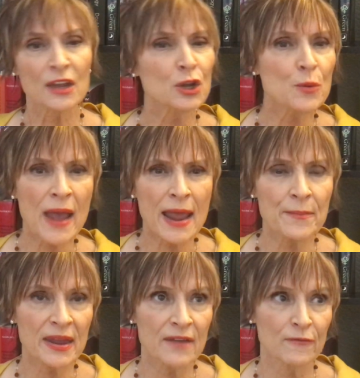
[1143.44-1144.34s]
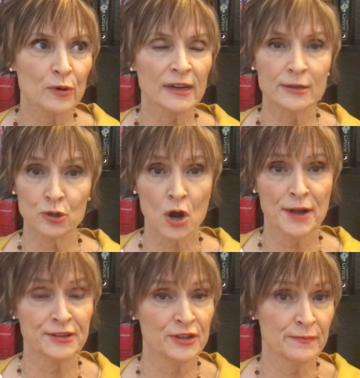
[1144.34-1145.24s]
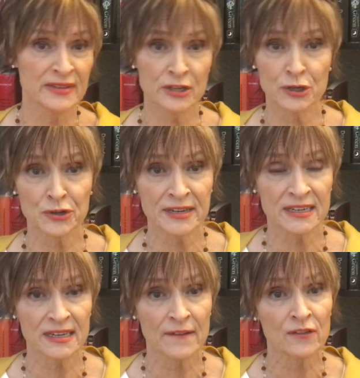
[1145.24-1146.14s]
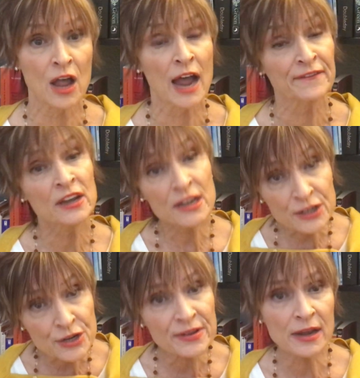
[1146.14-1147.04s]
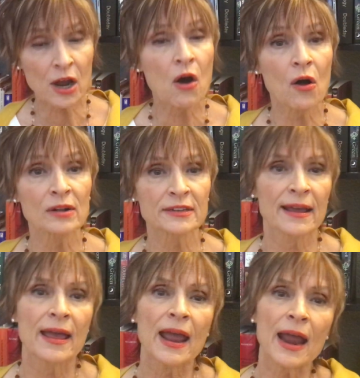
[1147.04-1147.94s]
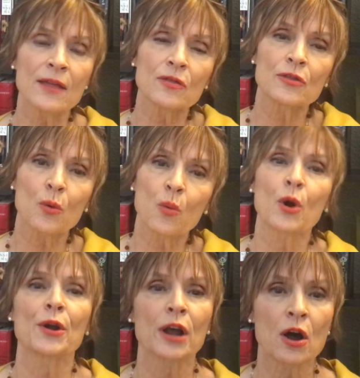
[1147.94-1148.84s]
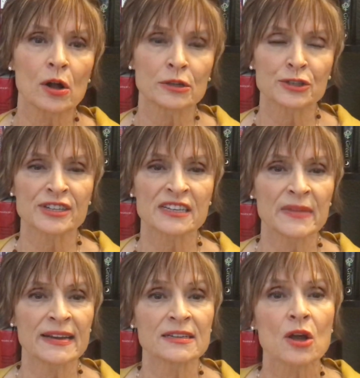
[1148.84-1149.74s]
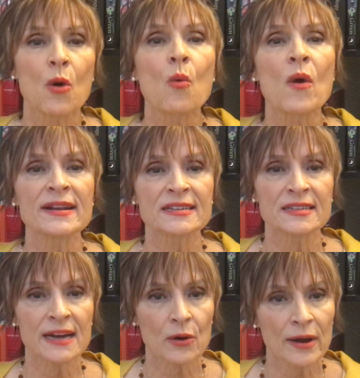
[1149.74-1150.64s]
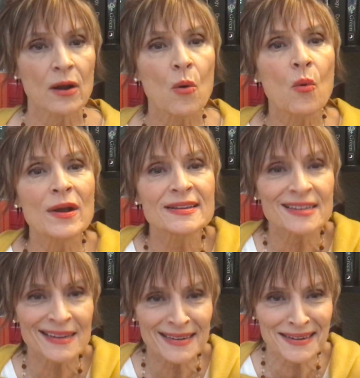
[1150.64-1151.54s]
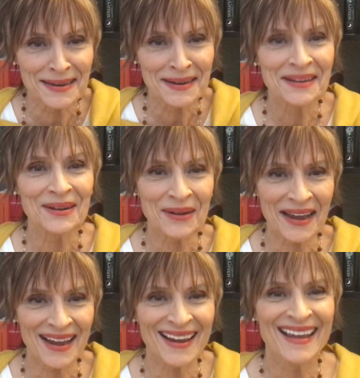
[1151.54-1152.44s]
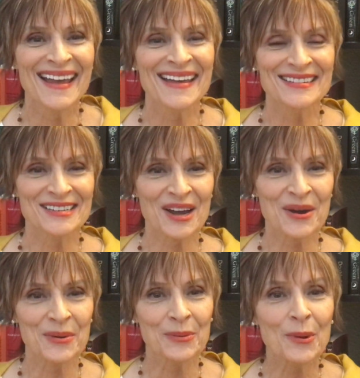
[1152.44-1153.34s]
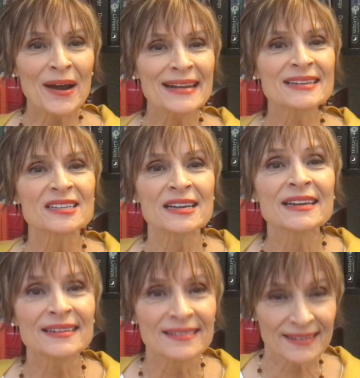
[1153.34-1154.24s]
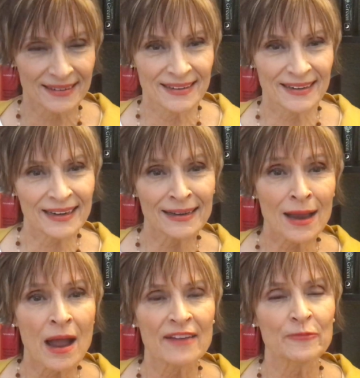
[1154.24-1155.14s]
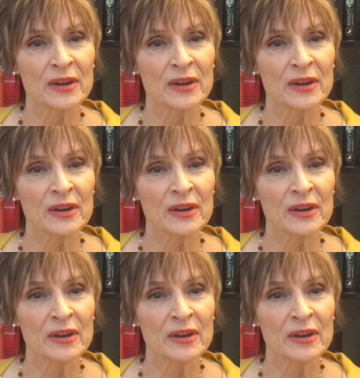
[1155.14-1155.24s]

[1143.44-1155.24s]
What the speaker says: You may be really drawn to the mysteries of life, to the occult. And the word occult just means what is secret, what is hidden, okay? So what is hidden in life?